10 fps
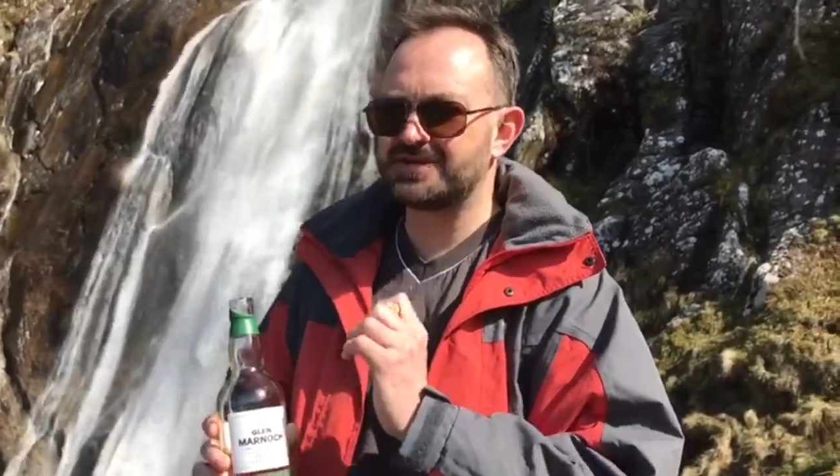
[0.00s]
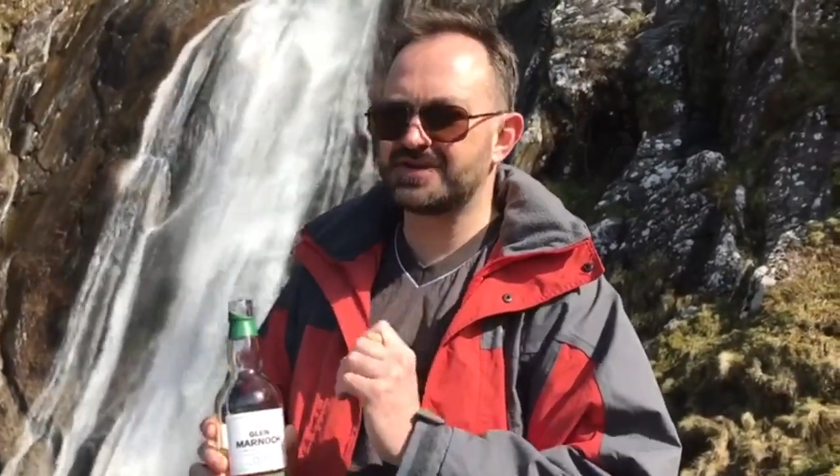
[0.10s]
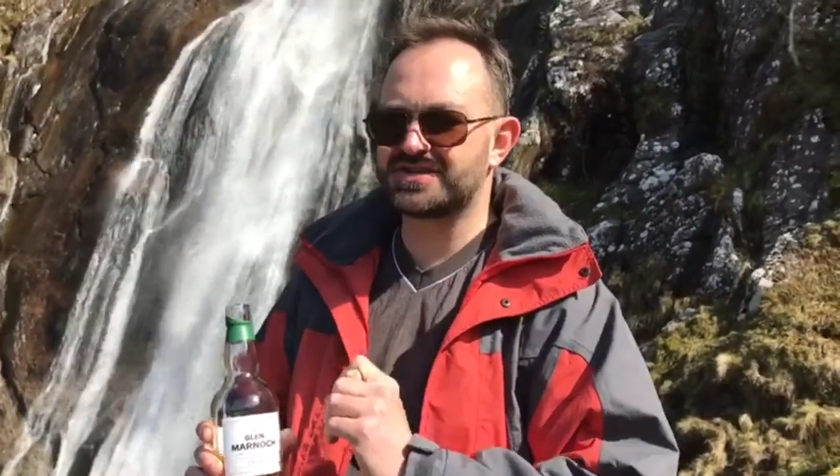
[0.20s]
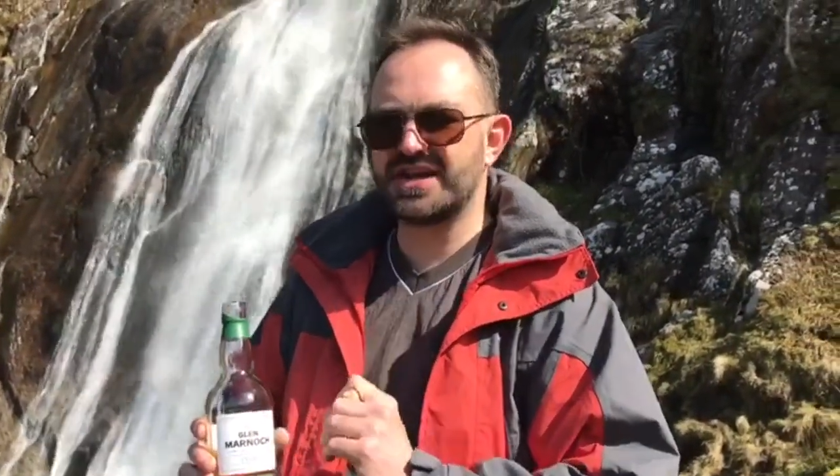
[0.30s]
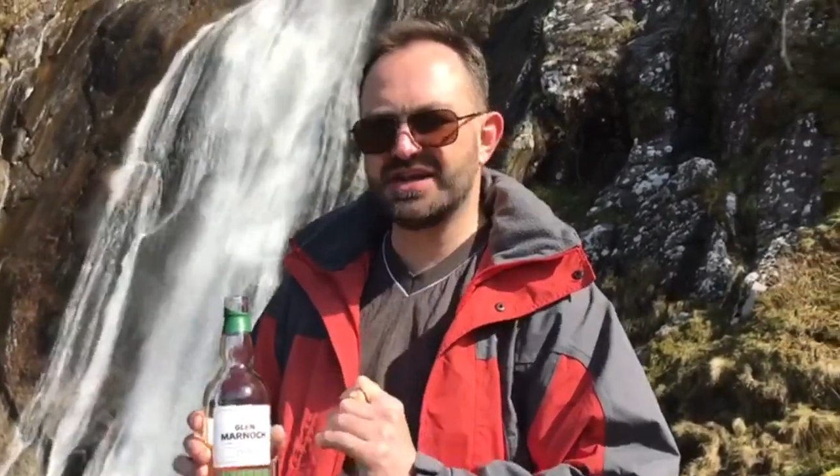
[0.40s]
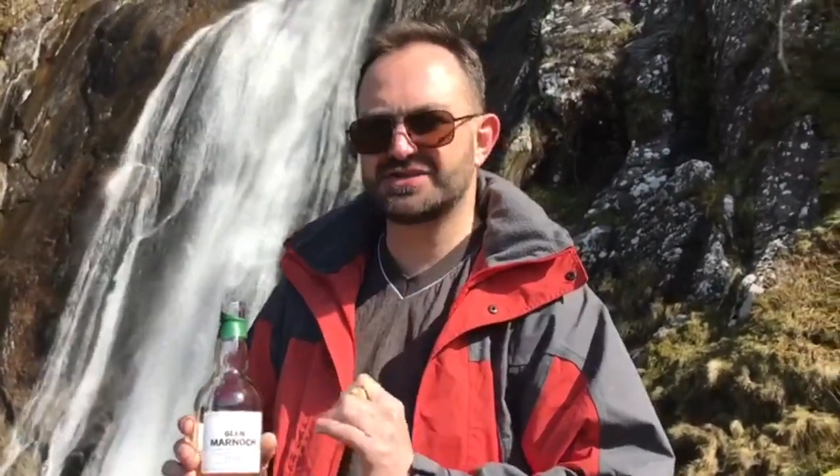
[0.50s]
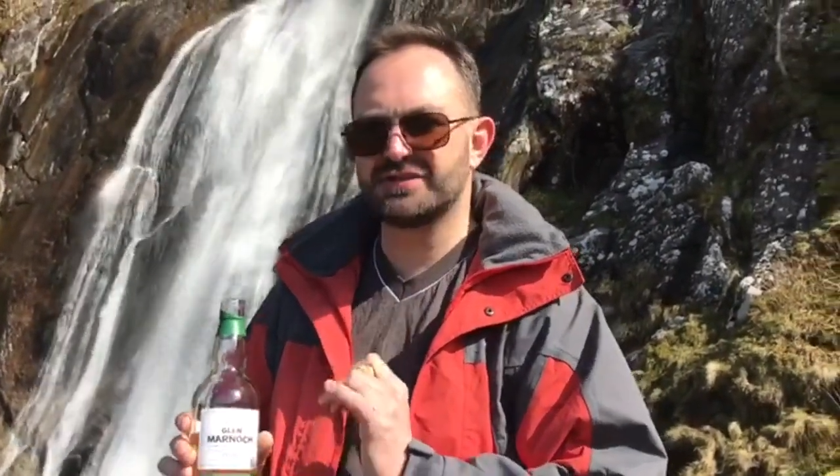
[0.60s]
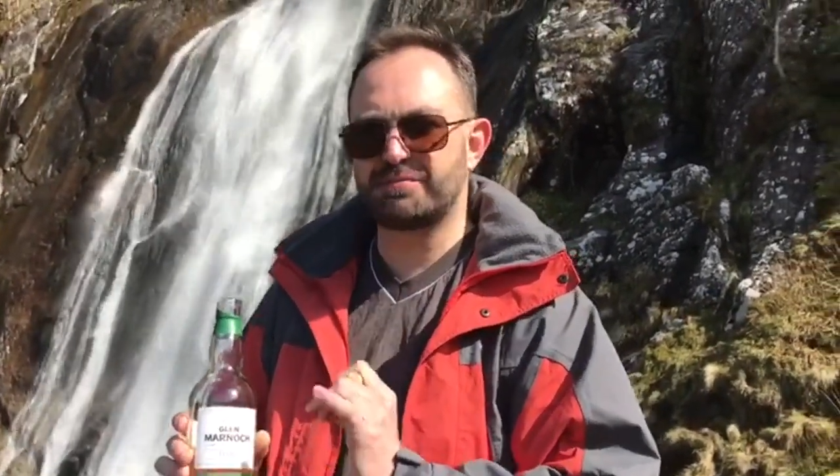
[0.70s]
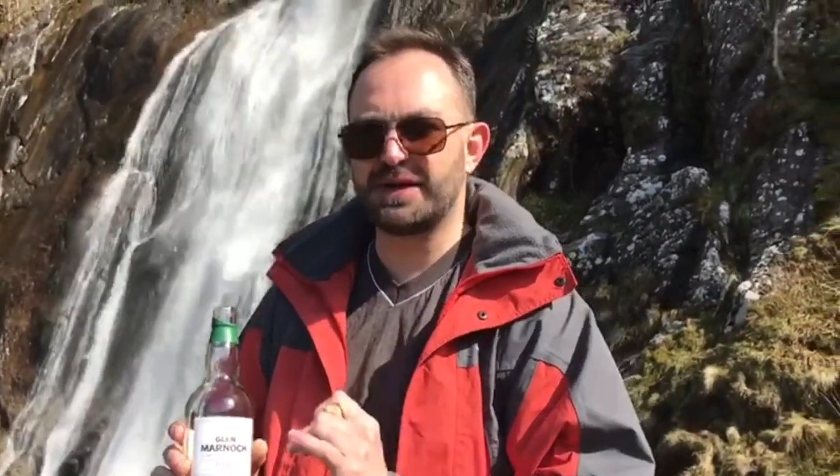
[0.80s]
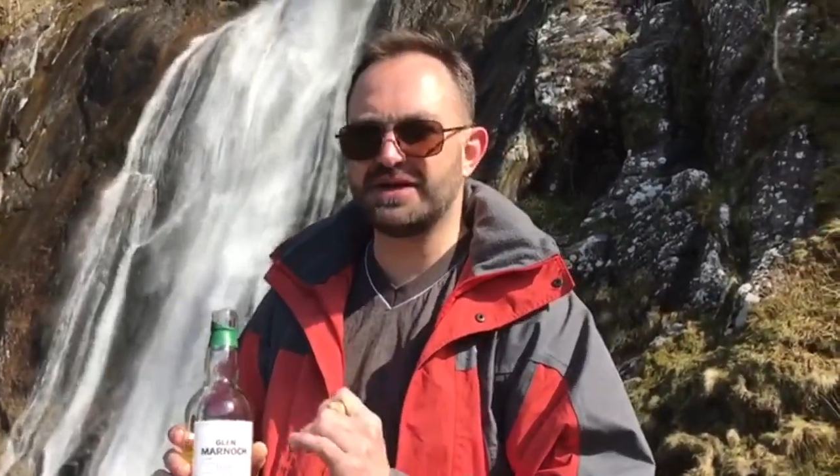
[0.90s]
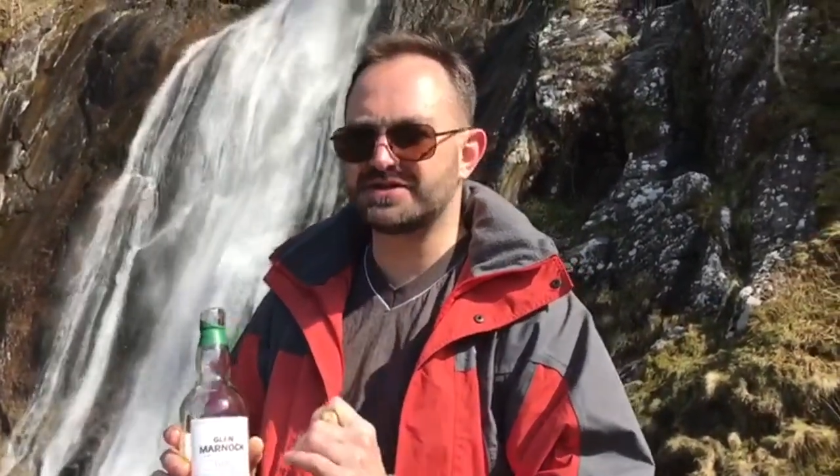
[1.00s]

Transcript: and just a hint of peat.